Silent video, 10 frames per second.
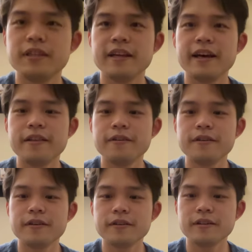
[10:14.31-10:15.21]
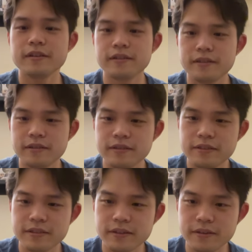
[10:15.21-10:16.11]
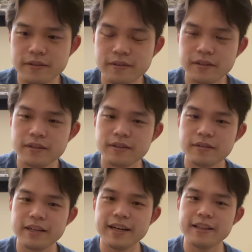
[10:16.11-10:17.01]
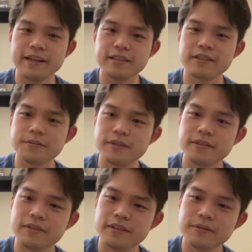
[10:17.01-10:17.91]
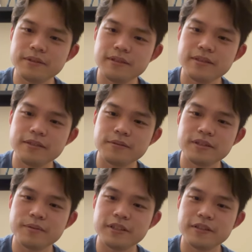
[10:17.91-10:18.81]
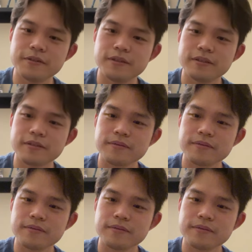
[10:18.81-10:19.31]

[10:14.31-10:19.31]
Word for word: together. So yeah, I like this one. This one, this one's pretty cool.